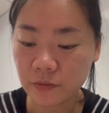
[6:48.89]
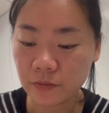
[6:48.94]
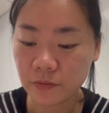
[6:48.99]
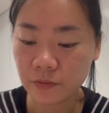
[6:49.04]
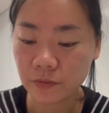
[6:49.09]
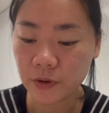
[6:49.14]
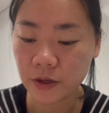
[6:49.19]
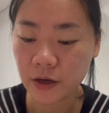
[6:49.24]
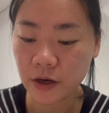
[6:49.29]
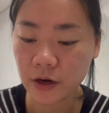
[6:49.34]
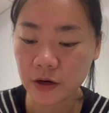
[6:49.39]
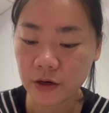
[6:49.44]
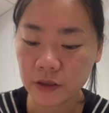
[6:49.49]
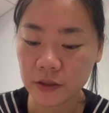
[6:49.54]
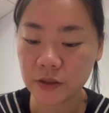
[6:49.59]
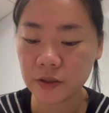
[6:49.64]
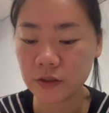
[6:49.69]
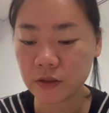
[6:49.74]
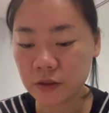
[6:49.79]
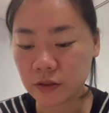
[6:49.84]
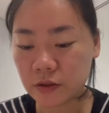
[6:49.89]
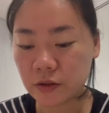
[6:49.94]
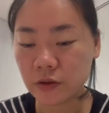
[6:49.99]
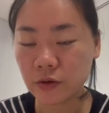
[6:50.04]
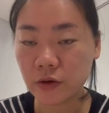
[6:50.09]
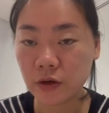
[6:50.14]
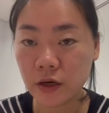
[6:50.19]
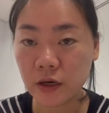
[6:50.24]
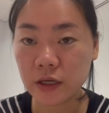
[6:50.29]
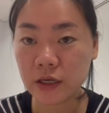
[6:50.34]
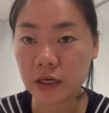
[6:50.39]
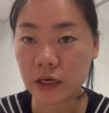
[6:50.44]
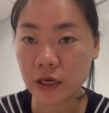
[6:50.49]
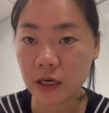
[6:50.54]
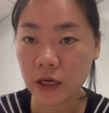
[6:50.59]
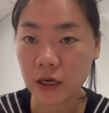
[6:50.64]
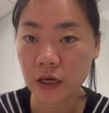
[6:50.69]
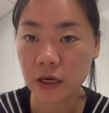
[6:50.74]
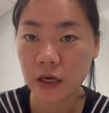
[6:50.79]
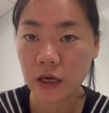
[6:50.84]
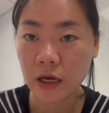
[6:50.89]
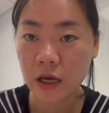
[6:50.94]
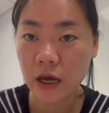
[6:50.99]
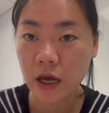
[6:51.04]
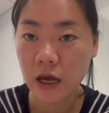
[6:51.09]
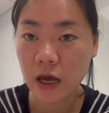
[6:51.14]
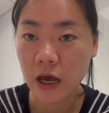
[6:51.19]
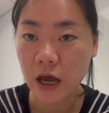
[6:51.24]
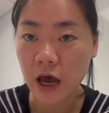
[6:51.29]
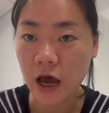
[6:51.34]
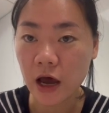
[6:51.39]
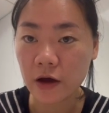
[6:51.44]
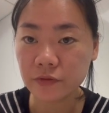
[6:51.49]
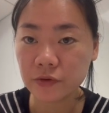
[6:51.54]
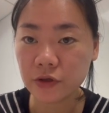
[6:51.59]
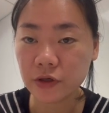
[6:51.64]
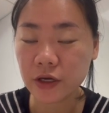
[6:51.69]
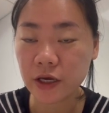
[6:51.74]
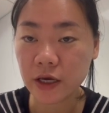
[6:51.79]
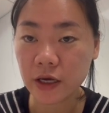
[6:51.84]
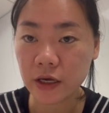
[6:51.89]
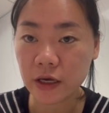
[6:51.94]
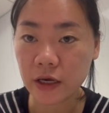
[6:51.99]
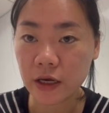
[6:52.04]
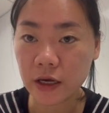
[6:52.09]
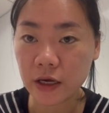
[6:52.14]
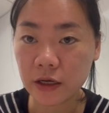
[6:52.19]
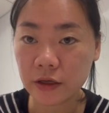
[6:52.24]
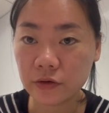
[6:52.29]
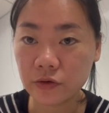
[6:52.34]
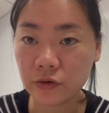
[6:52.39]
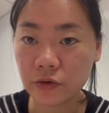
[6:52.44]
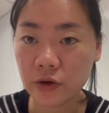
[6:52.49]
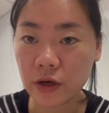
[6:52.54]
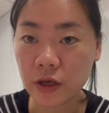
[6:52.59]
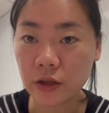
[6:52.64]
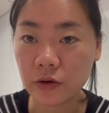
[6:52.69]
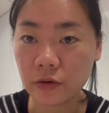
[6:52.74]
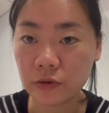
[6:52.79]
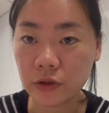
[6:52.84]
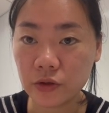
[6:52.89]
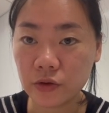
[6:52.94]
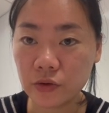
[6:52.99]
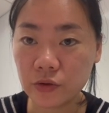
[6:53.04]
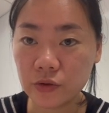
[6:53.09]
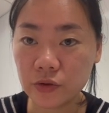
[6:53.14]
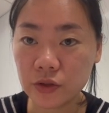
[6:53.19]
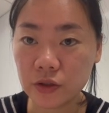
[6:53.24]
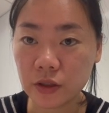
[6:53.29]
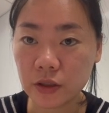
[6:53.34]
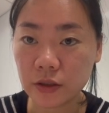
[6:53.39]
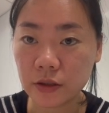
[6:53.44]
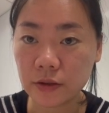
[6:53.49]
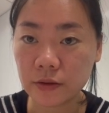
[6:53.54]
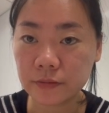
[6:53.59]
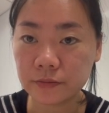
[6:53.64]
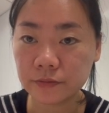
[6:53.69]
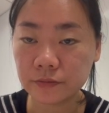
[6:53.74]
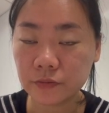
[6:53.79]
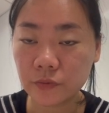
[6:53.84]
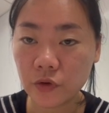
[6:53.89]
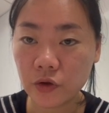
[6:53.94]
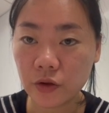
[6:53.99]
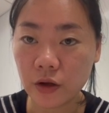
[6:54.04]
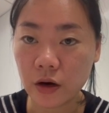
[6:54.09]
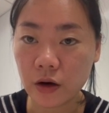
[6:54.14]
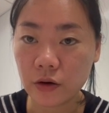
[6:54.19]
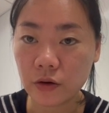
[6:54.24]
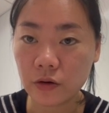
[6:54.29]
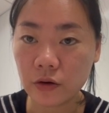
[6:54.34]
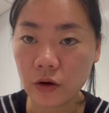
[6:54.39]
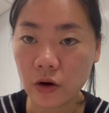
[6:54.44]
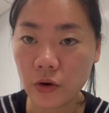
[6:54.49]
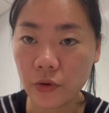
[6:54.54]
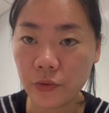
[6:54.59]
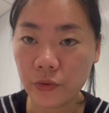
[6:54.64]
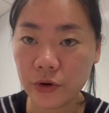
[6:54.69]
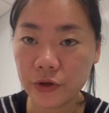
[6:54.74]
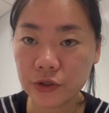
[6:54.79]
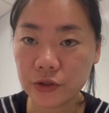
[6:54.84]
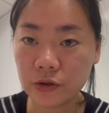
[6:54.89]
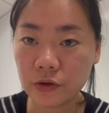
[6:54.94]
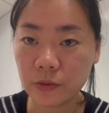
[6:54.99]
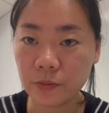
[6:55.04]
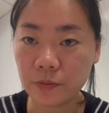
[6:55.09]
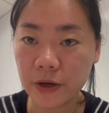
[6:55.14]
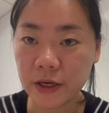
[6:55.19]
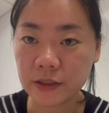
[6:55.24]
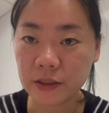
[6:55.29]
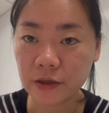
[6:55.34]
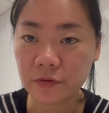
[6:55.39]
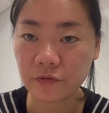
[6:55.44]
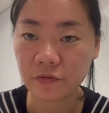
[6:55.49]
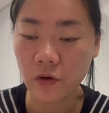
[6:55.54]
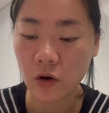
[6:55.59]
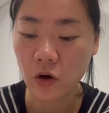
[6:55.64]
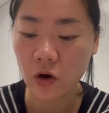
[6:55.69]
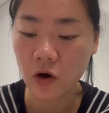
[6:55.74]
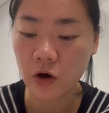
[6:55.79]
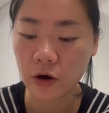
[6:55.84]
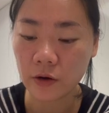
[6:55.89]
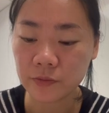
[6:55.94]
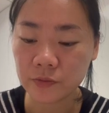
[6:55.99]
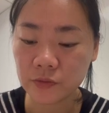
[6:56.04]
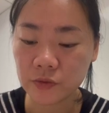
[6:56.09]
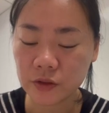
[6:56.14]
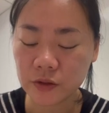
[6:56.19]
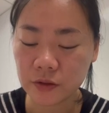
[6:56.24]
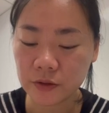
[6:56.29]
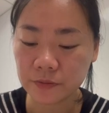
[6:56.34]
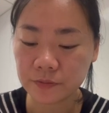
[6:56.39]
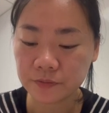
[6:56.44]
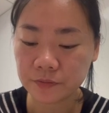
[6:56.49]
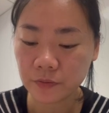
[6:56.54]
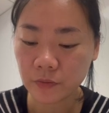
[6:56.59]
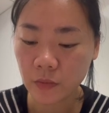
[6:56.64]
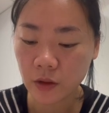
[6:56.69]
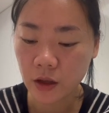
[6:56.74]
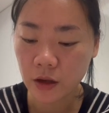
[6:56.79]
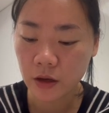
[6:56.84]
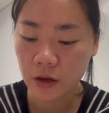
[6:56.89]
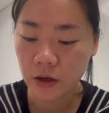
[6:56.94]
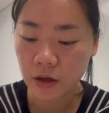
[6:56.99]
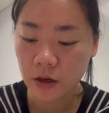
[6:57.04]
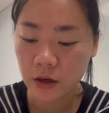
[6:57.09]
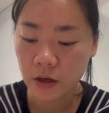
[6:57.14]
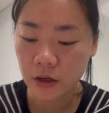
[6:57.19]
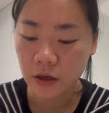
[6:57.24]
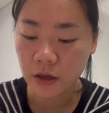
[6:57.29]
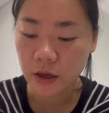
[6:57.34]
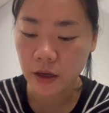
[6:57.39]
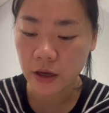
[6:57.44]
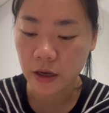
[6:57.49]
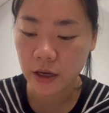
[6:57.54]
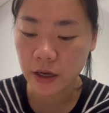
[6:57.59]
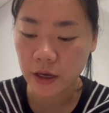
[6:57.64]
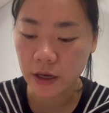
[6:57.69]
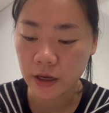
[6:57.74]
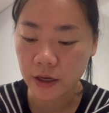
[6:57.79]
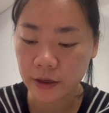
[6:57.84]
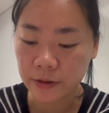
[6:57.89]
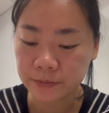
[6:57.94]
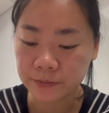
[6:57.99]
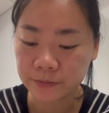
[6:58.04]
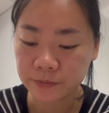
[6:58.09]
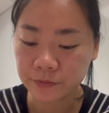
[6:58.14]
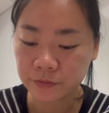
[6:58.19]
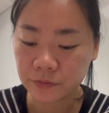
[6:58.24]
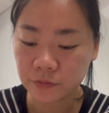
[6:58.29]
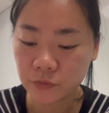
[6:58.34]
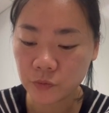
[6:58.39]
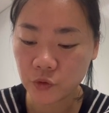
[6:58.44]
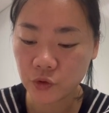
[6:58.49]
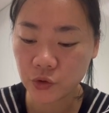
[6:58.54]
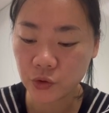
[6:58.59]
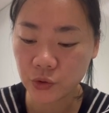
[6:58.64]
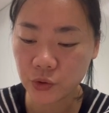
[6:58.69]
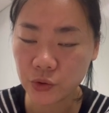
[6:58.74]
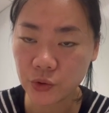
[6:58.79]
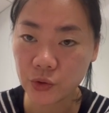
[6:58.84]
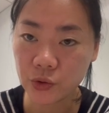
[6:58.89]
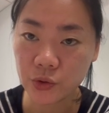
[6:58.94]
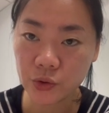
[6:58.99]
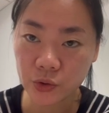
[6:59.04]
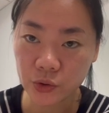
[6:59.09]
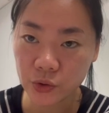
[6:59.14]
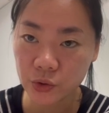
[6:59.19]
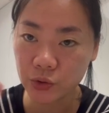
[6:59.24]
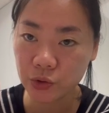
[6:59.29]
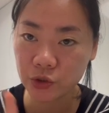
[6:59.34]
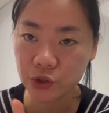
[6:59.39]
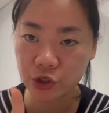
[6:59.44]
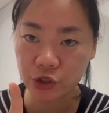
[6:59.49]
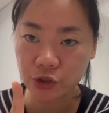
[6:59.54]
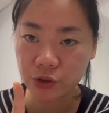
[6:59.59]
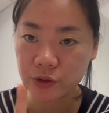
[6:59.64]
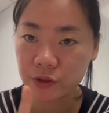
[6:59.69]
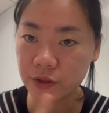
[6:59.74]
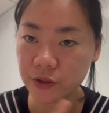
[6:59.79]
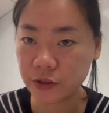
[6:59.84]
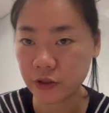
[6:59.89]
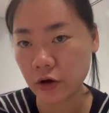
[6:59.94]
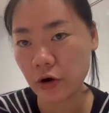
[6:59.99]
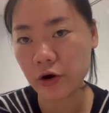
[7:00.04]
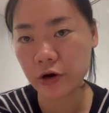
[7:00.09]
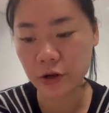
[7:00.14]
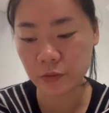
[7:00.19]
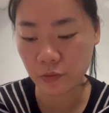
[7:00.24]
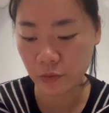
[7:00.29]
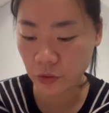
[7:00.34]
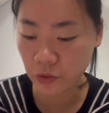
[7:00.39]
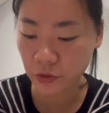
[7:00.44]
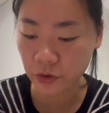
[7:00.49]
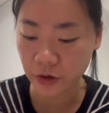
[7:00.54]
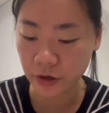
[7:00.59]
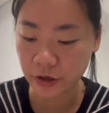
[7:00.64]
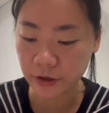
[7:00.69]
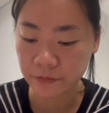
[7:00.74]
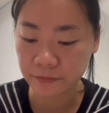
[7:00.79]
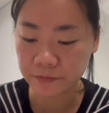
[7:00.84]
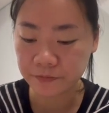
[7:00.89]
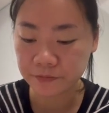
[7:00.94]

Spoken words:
Because after can, you can only use the, original basic forms. And you should study more.